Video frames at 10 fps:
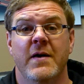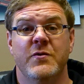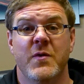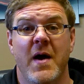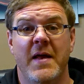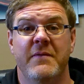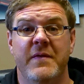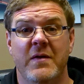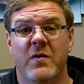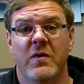dry the
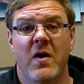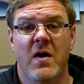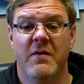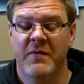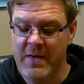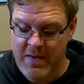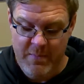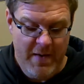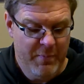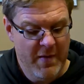vehicle off.
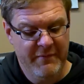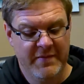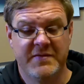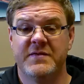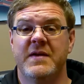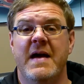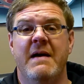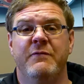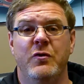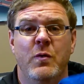My preference is to
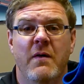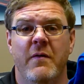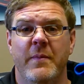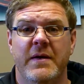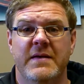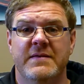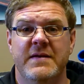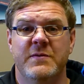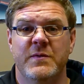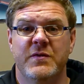have 2 of them because
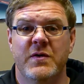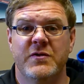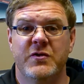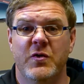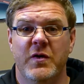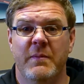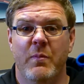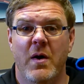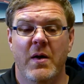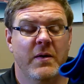these will start soaking up
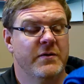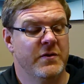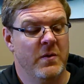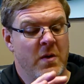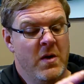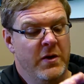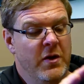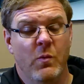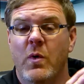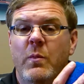water. So, you
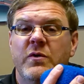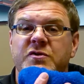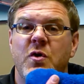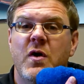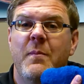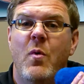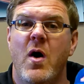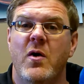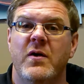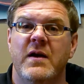know, one will soak up
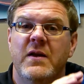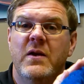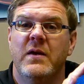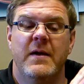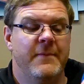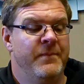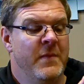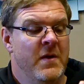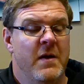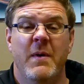water, get a little, it
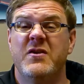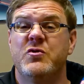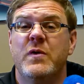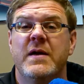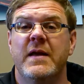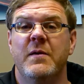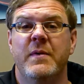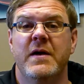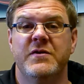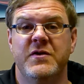might streak a little
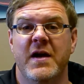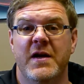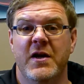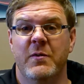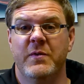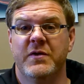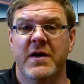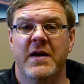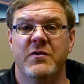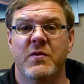bit, so you got another one to
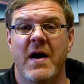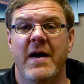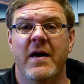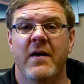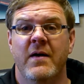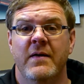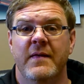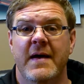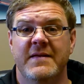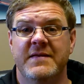kind of dry
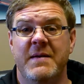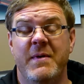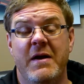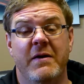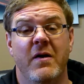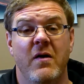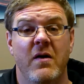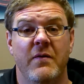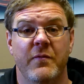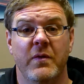that same area
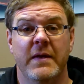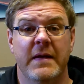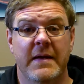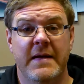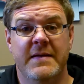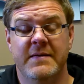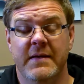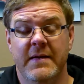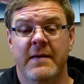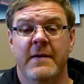off really easily.